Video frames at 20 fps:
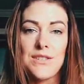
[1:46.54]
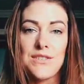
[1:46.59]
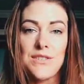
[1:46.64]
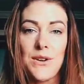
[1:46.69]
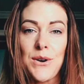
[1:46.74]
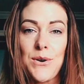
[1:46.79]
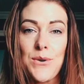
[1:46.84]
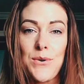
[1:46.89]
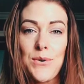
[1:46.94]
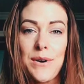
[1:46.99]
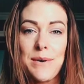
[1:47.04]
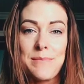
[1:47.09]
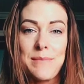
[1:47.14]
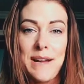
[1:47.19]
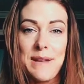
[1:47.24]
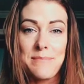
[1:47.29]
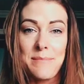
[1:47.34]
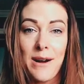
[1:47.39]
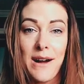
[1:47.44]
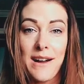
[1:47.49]
So
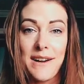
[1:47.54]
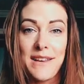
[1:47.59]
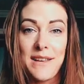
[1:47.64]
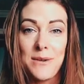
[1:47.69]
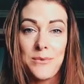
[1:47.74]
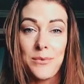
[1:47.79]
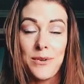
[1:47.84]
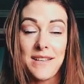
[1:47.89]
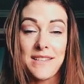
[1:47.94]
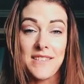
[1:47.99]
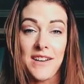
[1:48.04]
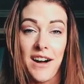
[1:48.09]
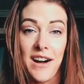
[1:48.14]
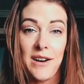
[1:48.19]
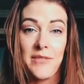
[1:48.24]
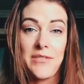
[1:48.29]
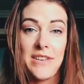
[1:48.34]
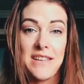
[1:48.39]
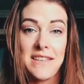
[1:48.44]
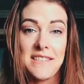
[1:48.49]
my body was
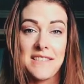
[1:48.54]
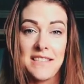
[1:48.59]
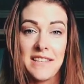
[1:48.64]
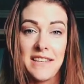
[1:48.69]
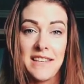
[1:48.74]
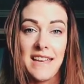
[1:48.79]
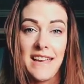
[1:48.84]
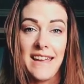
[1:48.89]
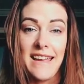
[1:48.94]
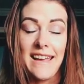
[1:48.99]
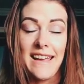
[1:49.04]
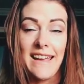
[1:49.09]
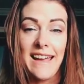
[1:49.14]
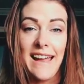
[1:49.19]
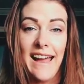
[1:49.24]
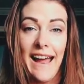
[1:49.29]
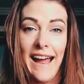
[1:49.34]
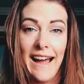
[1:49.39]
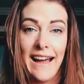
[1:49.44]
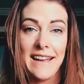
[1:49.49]
obviously
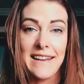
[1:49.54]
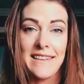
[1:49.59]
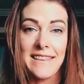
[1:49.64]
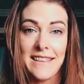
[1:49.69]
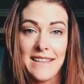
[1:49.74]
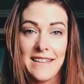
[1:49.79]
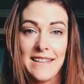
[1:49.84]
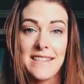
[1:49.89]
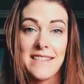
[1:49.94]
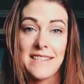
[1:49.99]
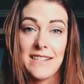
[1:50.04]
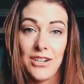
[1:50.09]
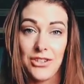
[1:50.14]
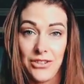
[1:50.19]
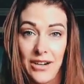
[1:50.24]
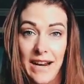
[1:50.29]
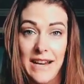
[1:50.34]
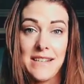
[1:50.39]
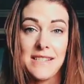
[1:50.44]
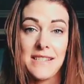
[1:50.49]
at this
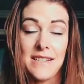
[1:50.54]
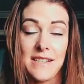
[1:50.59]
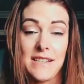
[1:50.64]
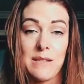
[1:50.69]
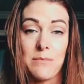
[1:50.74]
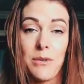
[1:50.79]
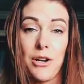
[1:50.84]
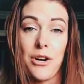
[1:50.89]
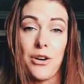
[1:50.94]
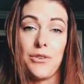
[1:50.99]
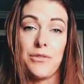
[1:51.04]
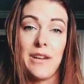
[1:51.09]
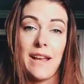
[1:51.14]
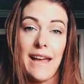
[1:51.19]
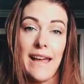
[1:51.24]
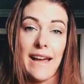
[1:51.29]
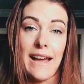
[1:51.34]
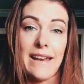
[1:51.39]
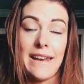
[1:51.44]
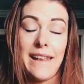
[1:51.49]
crisis mode
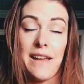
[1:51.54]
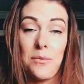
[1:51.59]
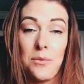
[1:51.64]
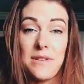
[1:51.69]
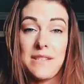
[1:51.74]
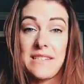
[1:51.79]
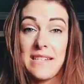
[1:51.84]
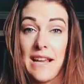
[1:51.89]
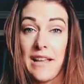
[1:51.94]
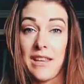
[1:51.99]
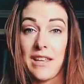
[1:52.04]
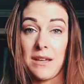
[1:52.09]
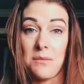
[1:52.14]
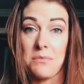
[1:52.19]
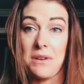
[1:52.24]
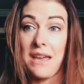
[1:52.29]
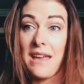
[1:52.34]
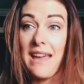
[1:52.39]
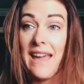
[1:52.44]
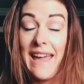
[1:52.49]
and it was
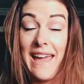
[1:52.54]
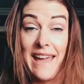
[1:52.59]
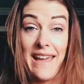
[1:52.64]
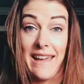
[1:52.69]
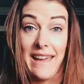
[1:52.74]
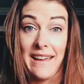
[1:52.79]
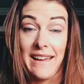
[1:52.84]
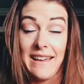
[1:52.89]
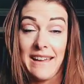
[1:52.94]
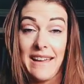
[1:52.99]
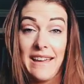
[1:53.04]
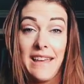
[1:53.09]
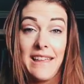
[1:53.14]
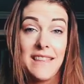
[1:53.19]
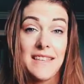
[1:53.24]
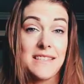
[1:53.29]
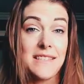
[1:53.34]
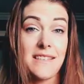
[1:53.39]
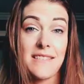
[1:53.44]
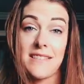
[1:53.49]
telling me, hey,
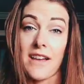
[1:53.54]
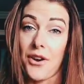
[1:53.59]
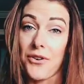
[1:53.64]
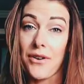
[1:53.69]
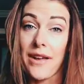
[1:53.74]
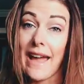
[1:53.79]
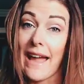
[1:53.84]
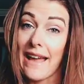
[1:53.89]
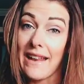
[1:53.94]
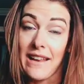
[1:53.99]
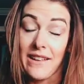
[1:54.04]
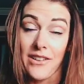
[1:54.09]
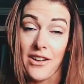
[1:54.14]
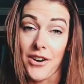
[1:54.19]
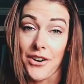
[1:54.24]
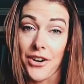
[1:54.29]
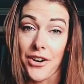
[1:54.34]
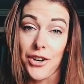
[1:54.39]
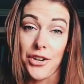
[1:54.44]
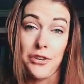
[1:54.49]
this is not okay any
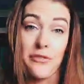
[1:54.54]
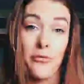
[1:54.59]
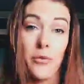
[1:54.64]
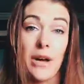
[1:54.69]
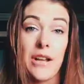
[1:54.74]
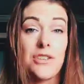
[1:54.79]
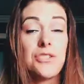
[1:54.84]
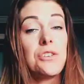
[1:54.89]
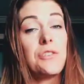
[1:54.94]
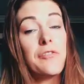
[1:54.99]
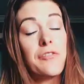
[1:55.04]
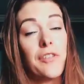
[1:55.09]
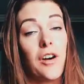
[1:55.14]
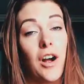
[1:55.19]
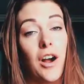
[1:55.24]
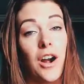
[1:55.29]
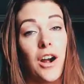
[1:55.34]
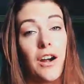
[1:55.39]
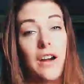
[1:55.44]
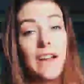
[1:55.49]
longer. You've went too
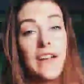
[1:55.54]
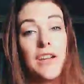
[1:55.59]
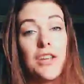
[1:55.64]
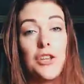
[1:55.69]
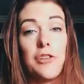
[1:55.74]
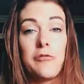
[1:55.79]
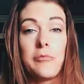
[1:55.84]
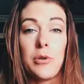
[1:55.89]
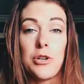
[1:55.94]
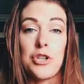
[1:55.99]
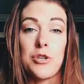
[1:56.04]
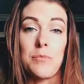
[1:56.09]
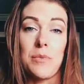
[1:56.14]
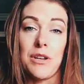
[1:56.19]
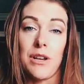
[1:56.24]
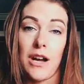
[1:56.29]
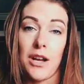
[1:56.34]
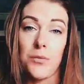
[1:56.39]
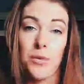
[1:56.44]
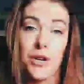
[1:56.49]
far. You've pushed
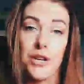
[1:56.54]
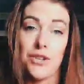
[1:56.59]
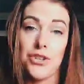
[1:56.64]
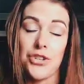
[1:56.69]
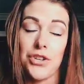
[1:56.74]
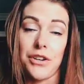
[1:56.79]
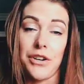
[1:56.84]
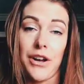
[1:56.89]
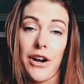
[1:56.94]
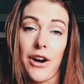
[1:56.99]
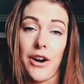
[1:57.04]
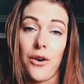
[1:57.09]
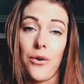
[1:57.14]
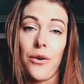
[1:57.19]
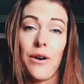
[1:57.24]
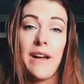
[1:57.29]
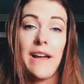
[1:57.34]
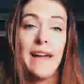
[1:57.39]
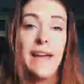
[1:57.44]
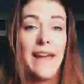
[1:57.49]
beyond where you should
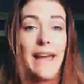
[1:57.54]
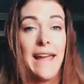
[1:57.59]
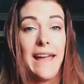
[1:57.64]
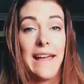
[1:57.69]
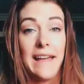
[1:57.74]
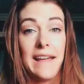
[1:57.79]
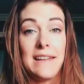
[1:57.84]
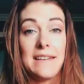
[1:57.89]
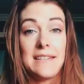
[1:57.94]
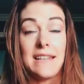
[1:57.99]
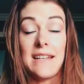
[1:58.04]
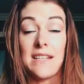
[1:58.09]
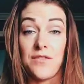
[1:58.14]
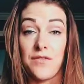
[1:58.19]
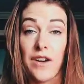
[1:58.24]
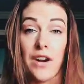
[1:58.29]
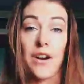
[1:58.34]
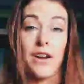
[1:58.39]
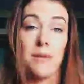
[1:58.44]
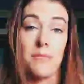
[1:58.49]
go. And it's
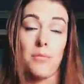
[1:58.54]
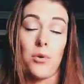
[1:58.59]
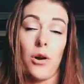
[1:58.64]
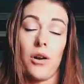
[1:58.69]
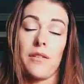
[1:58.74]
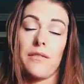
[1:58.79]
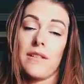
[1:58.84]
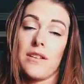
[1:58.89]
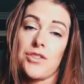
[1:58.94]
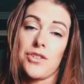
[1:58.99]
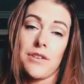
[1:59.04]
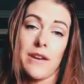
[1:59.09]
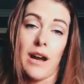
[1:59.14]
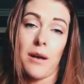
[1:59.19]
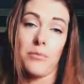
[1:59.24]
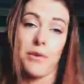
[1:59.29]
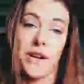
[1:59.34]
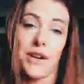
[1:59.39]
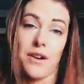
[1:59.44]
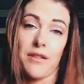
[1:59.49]
very important that you
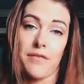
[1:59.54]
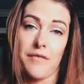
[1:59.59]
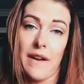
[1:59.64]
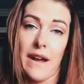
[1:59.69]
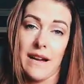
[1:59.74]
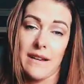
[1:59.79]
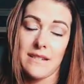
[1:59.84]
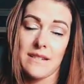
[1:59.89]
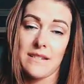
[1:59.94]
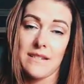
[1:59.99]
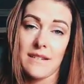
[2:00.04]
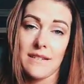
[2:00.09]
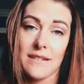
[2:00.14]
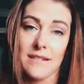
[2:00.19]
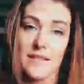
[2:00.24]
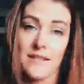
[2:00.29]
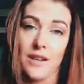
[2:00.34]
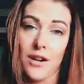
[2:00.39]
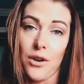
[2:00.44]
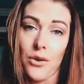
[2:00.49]
now break your fast.
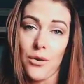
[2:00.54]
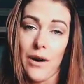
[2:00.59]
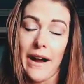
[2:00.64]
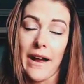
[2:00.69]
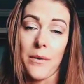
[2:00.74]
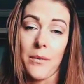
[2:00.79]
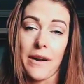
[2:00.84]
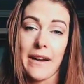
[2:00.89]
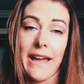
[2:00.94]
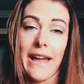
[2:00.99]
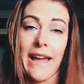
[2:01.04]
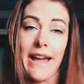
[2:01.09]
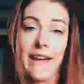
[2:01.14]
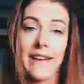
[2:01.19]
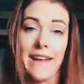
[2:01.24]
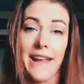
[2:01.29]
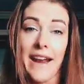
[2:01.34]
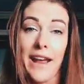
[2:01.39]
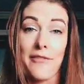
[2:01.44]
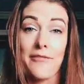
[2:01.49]
So I went
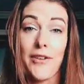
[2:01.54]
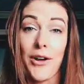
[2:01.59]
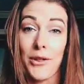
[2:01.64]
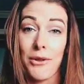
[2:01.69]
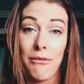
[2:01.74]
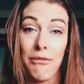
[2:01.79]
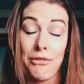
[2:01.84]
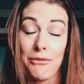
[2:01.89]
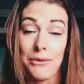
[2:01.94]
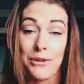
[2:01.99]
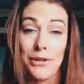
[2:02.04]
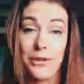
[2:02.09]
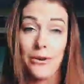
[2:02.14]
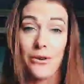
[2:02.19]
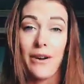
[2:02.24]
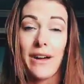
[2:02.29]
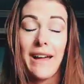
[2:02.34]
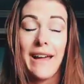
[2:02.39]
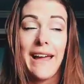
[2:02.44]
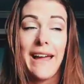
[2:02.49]
ahead and I followed
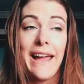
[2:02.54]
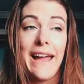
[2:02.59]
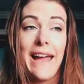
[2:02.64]
through.